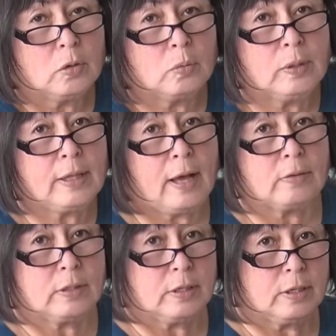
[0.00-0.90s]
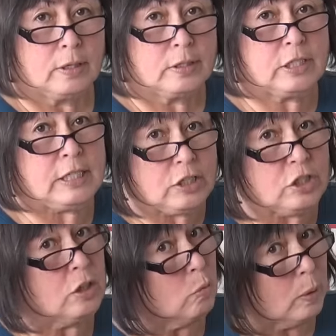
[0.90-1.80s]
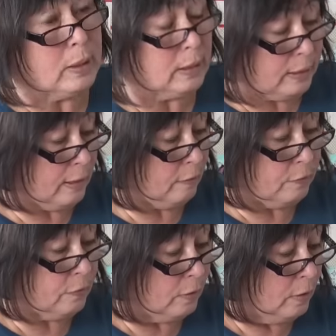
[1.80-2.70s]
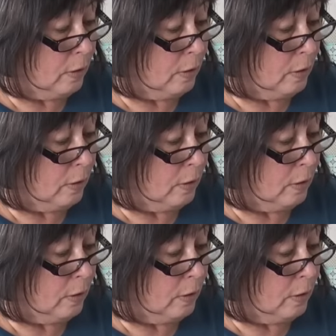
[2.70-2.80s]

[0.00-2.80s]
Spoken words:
without stitching one leaf.